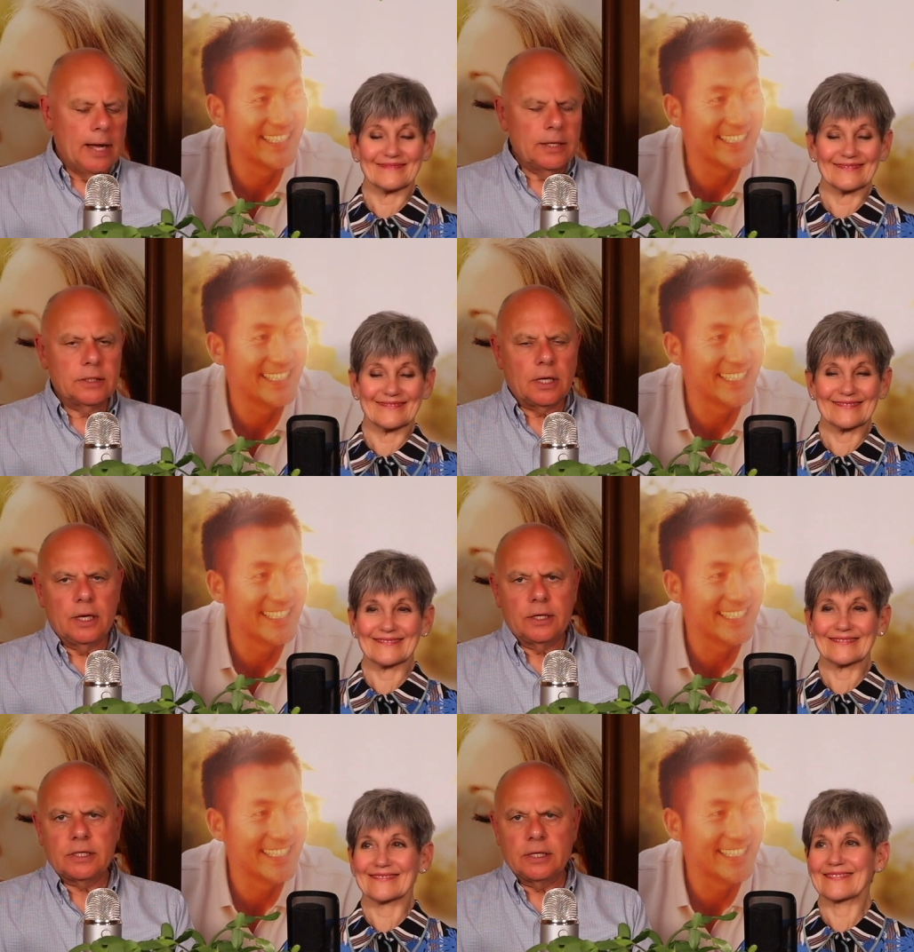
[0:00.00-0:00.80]
Speaker 1: And
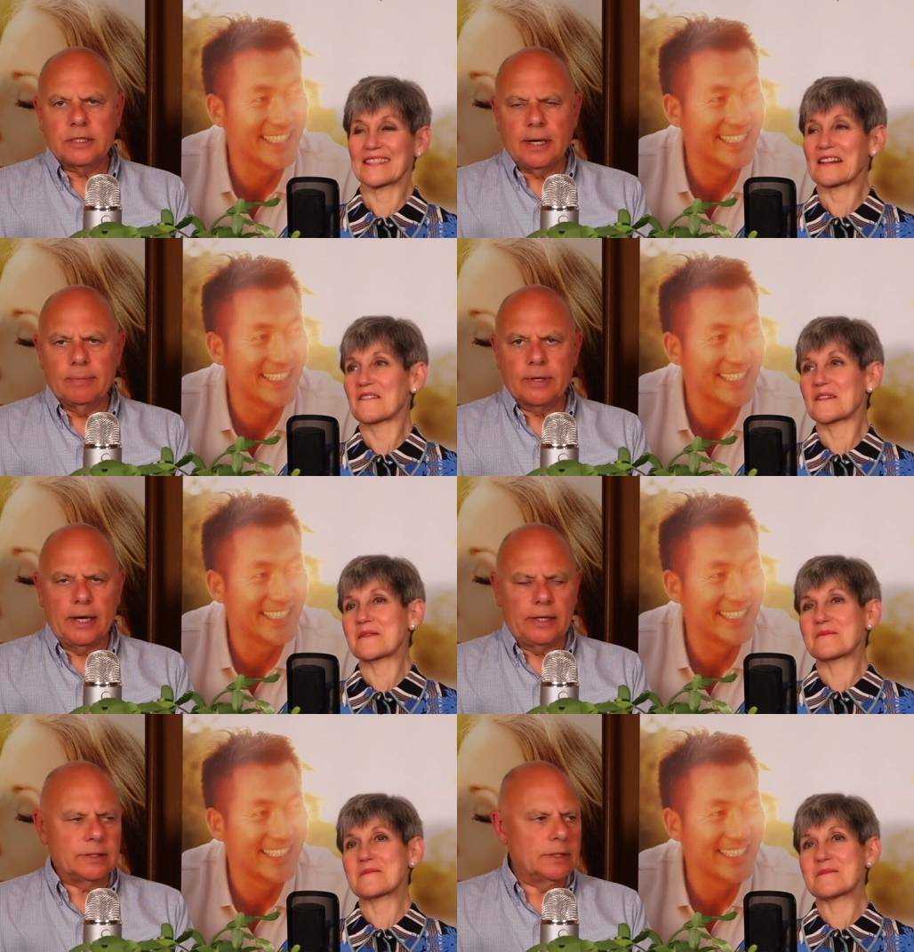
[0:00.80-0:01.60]
uh, in some
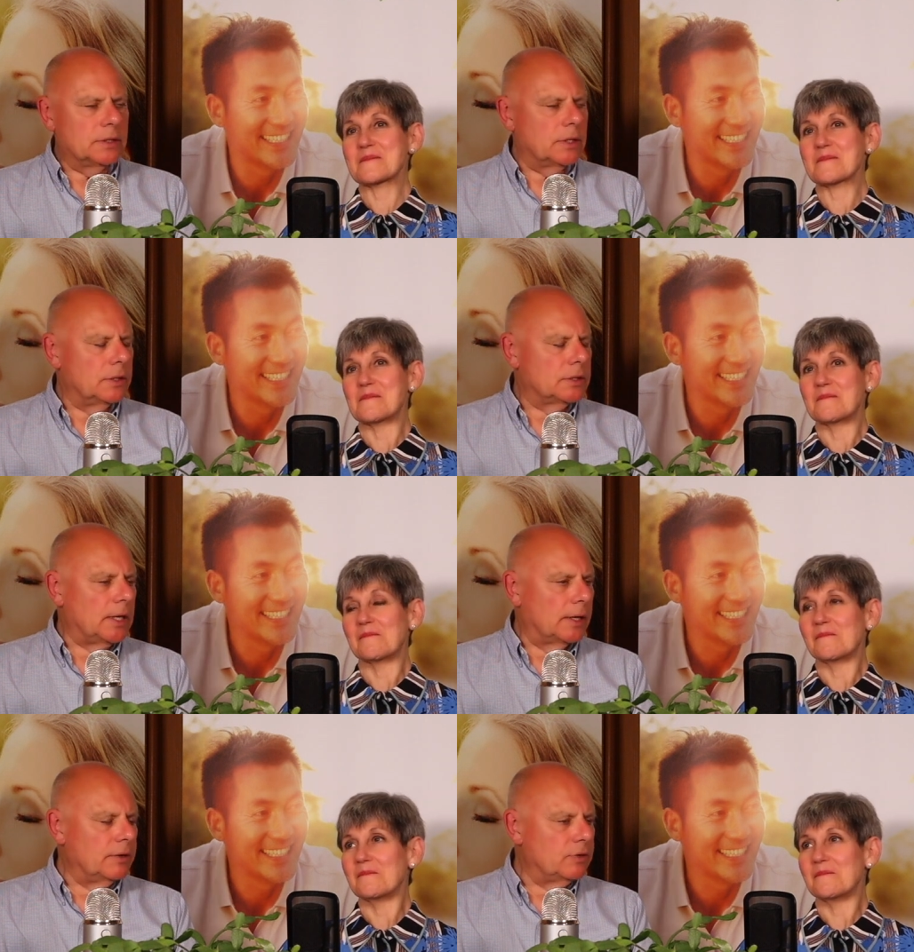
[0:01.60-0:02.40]
cases, the
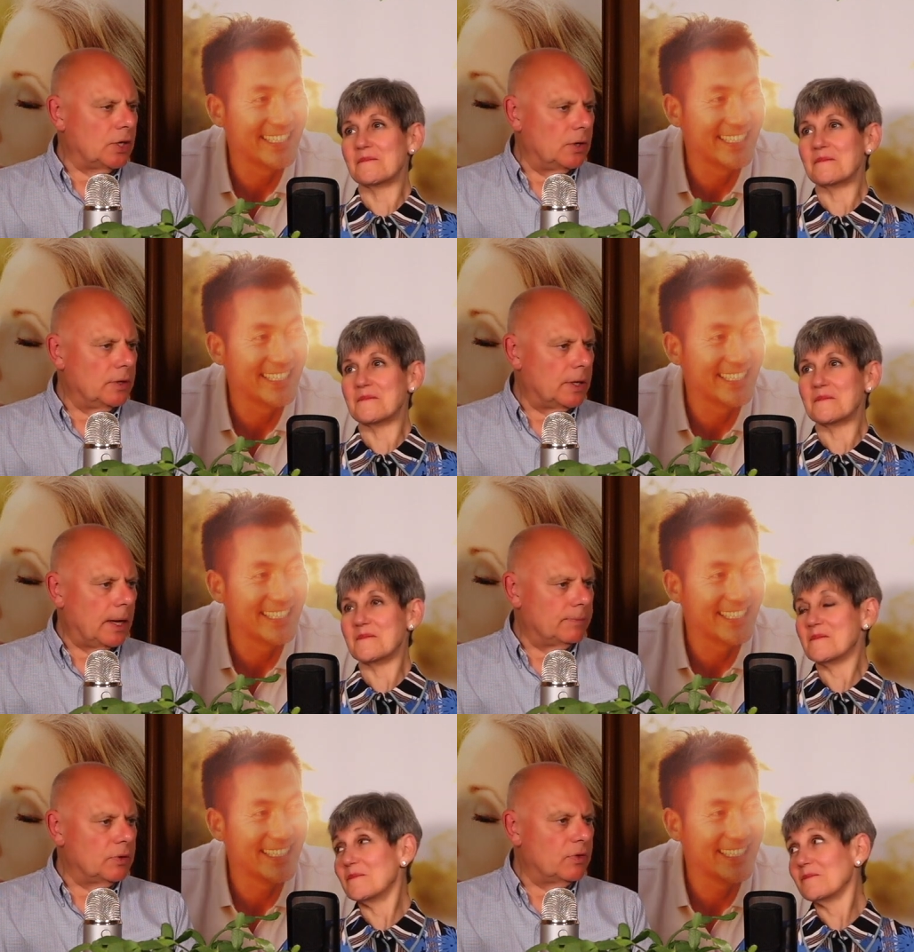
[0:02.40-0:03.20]
study has shown that
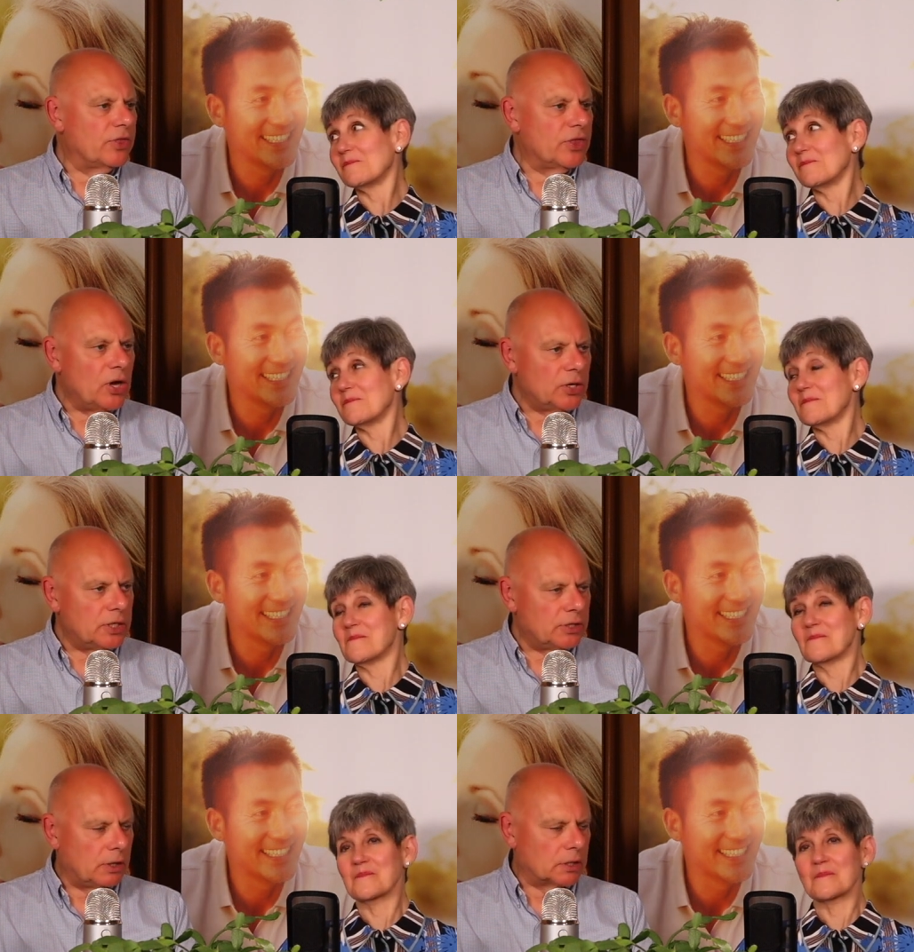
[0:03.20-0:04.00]
up to
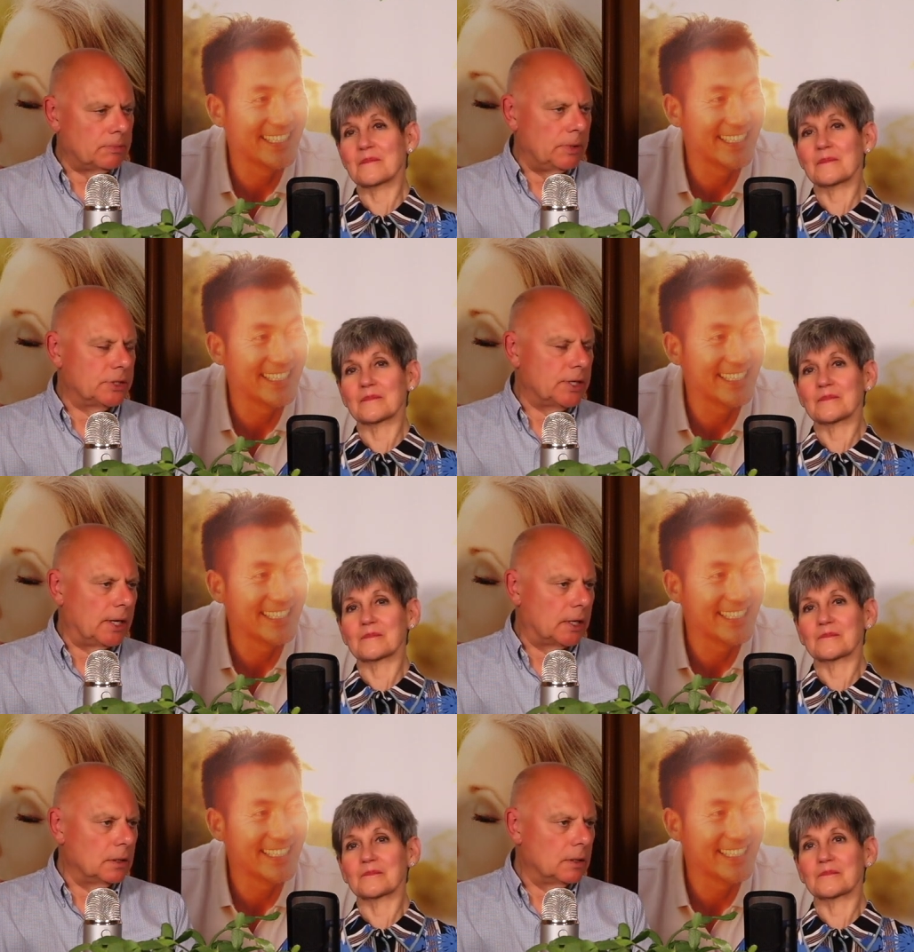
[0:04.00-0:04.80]
thirty drugs have been
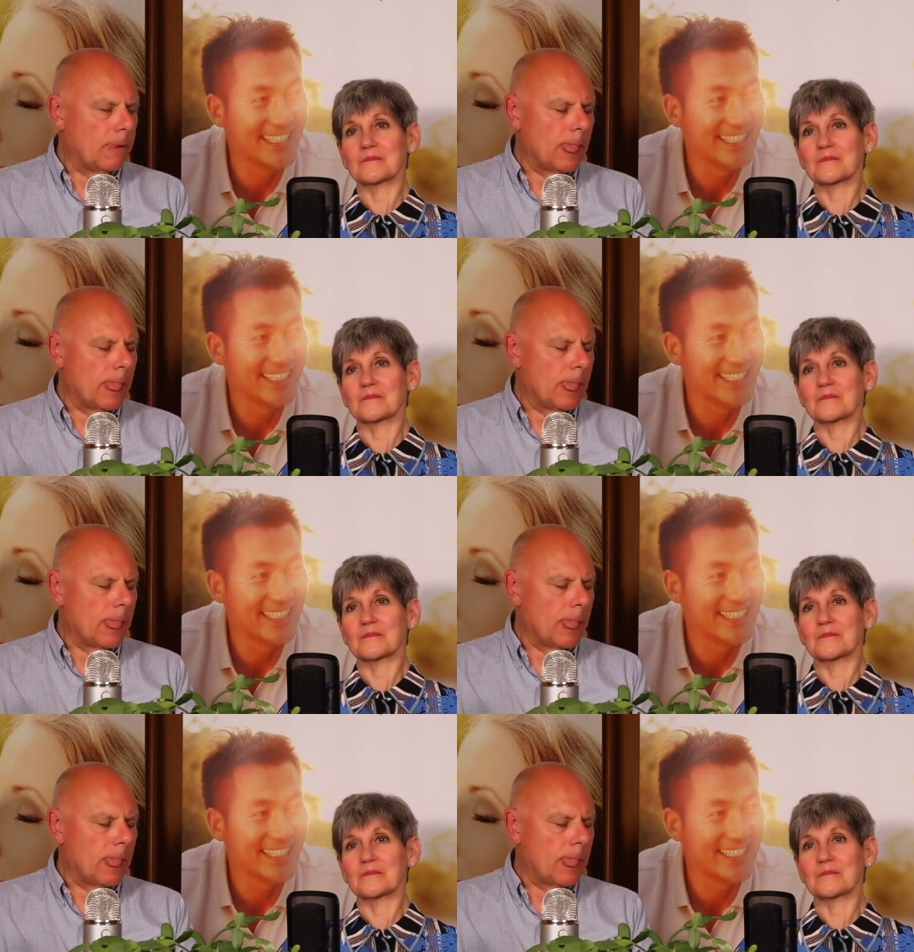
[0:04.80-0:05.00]
taken,